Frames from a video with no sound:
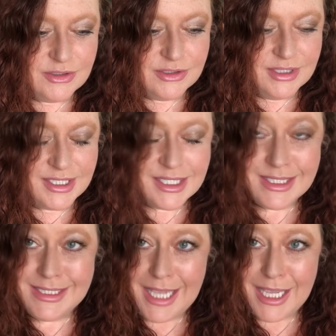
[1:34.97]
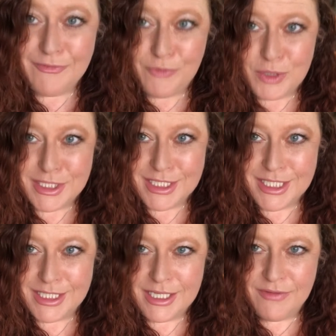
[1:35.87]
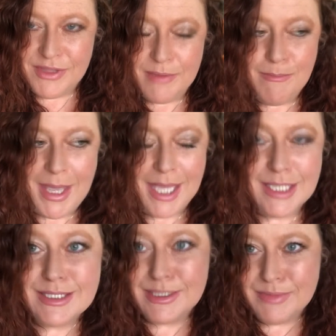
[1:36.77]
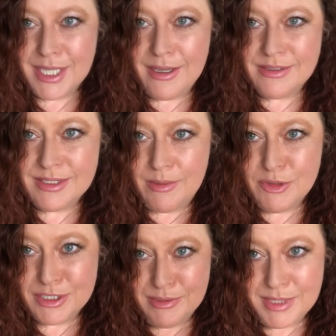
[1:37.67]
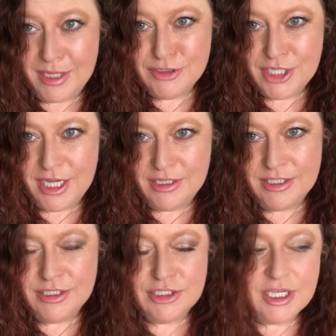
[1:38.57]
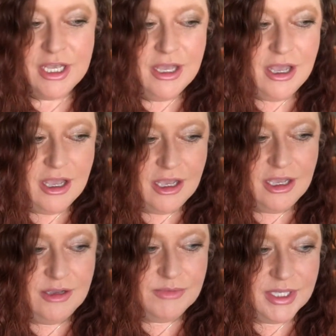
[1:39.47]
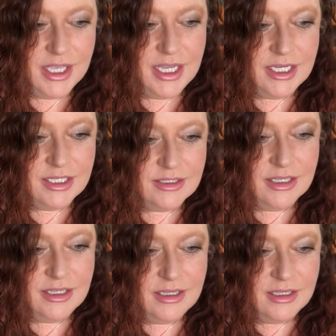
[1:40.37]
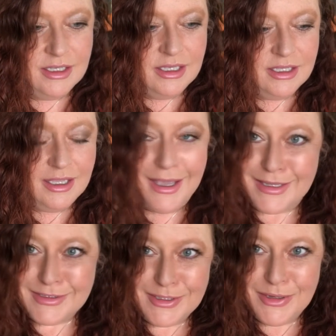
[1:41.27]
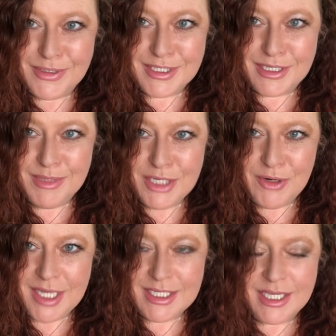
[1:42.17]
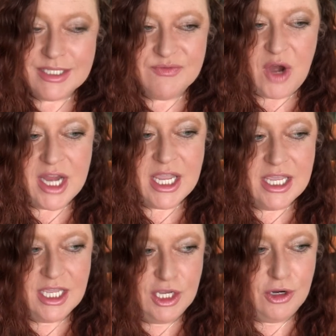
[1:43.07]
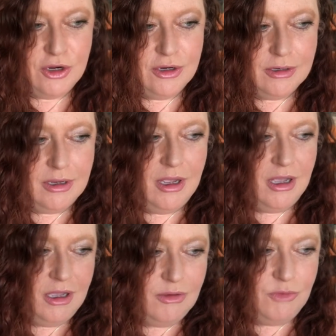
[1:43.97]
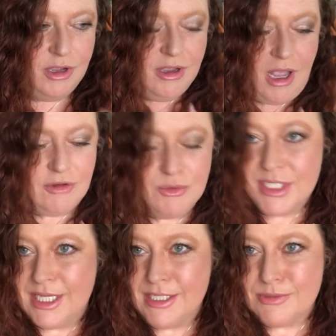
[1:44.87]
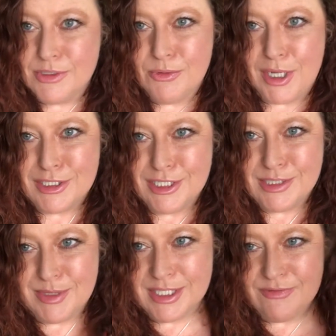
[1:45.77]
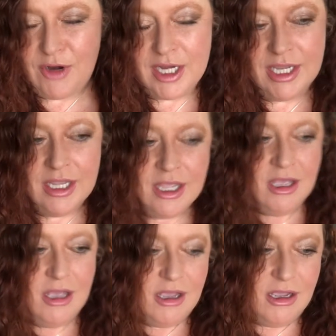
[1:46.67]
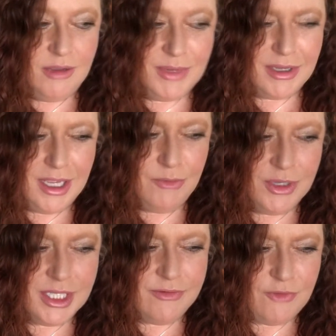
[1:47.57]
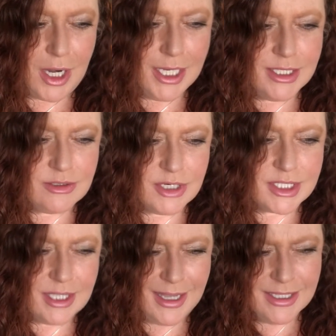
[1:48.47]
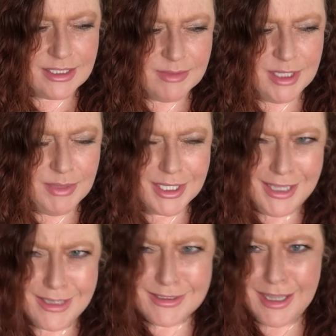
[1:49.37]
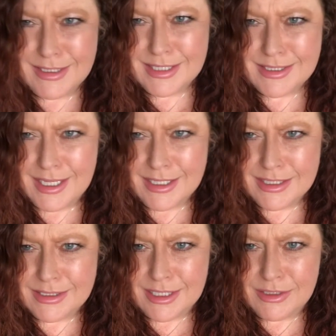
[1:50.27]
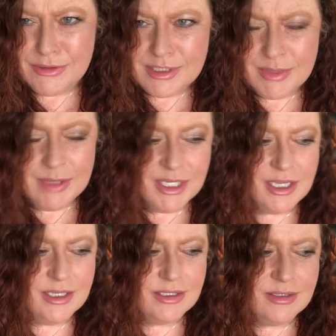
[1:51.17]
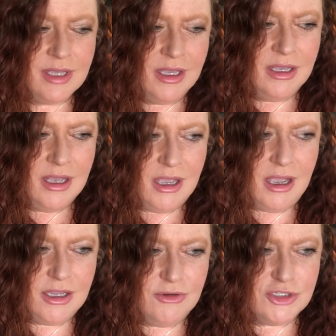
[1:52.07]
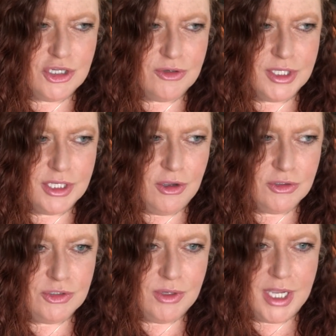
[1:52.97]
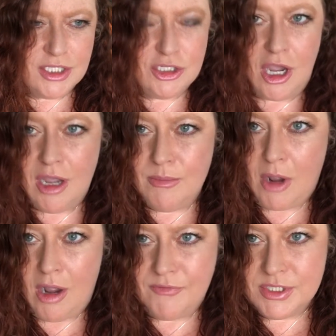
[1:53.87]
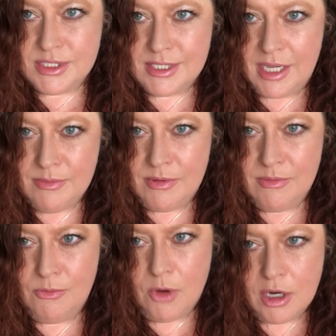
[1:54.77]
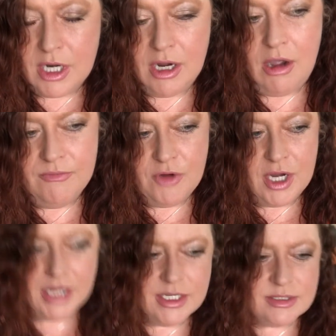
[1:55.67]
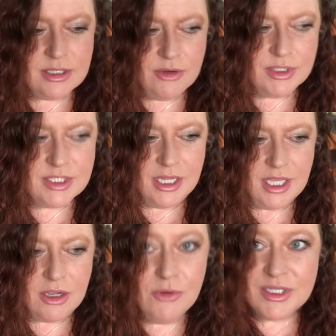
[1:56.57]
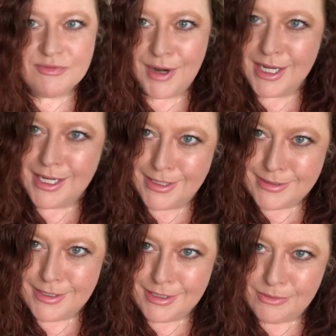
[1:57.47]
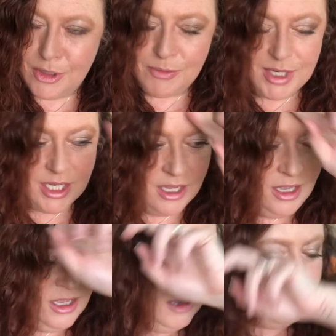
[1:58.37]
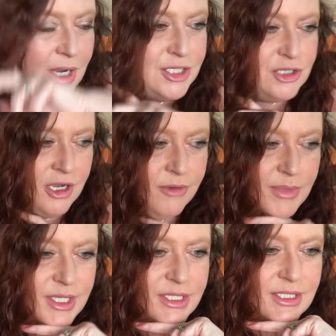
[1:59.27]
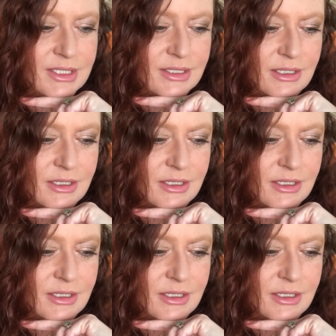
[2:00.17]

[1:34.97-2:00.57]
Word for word: this is day 14 of the May Slim Down, Summer Slim Down Challenge. Um, and yeah, so it's gonna be a great day. It's Friday here. Um, I don't know what day it is when you're watching this, but it's Friday. Um, and really Fridays are exciting to me, but yet not as exciting as they used to be because I don't generally go to a job office type work on Fridays, so it's not like, oh, it's Friday, it's the end of the work week. My job is